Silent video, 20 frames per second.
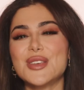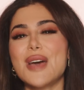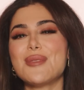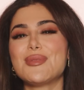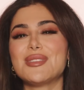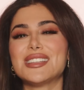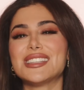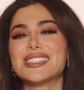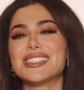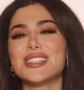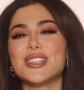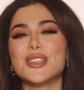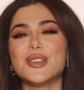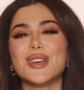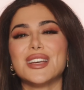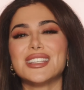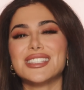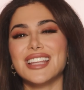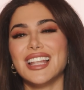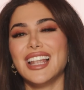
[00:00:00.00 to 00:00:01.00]
happy to see that you
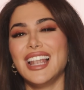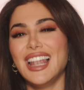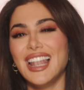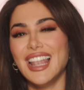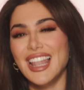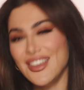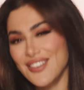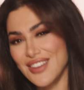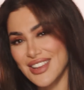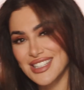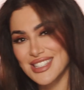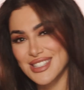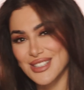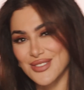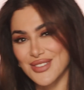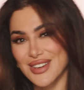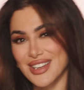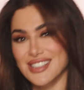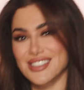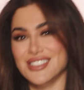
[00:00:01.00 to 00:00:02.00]
guys love it so
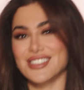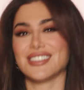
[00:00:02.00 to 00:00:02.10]
much.